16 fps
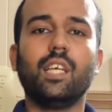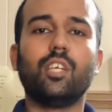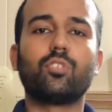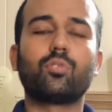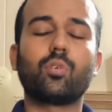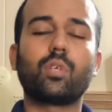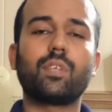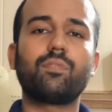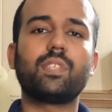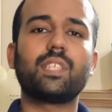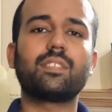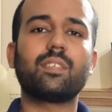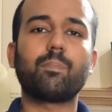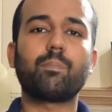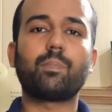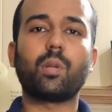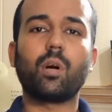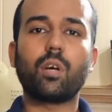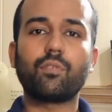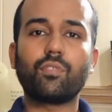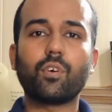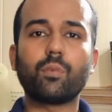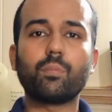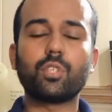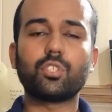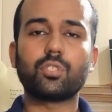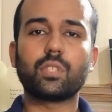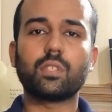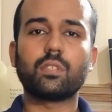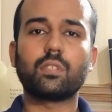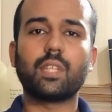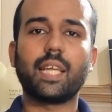So if there is a plaque
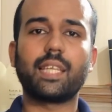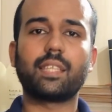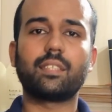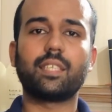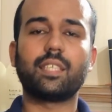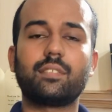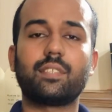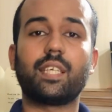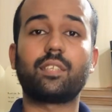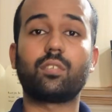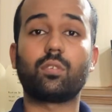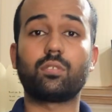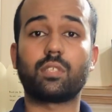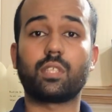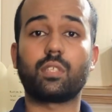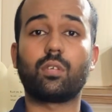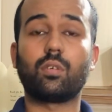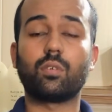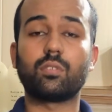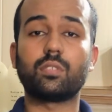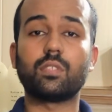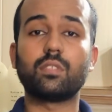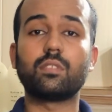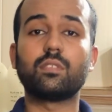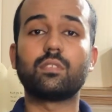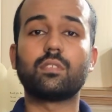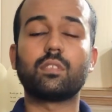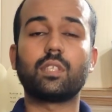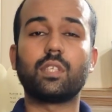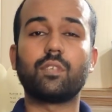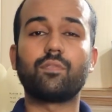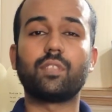formation, like atherosclerosis,
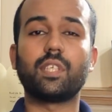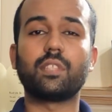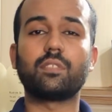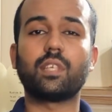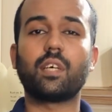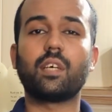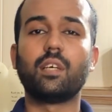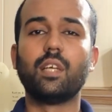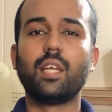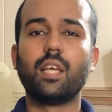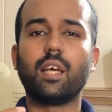if there is a